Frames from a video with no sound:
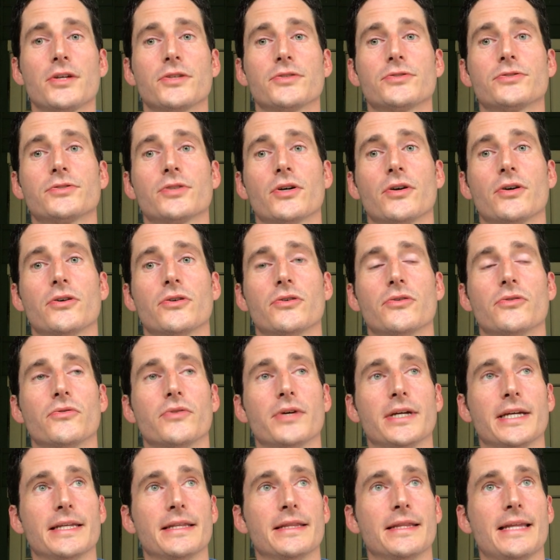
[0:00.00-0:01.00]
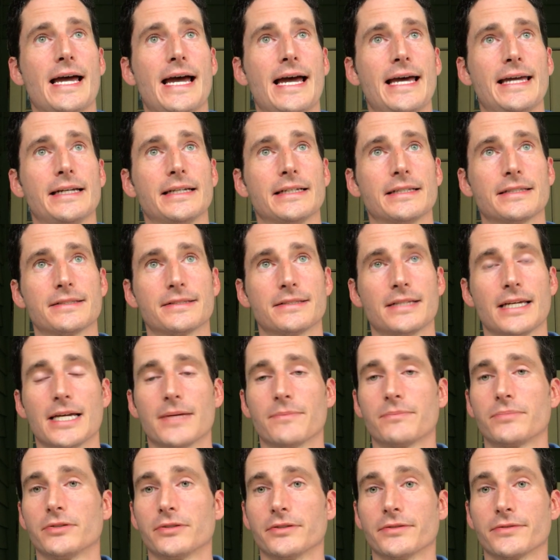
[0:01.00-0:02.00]
So in that
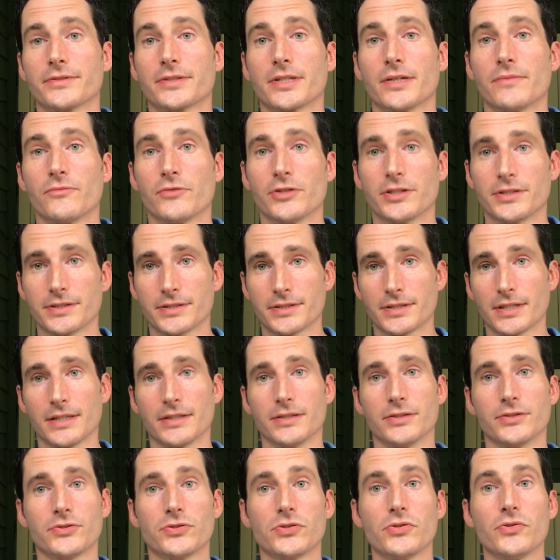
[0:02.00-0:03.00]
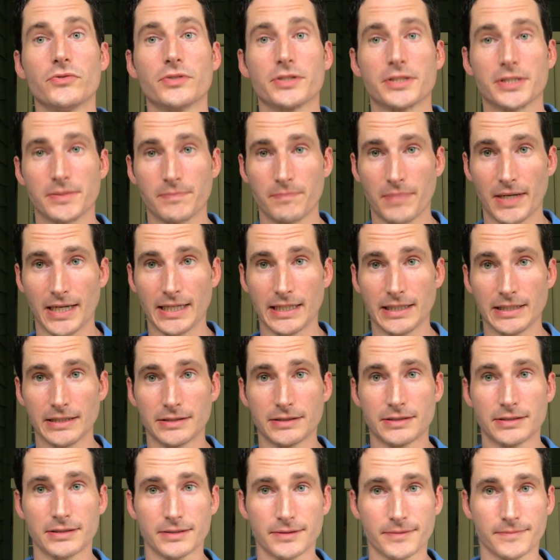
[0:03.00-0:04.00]
example, if someone said the 2 of
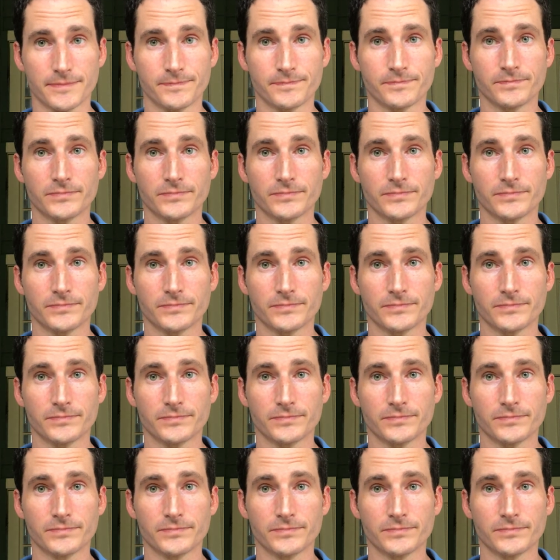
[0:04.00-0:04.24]
spades,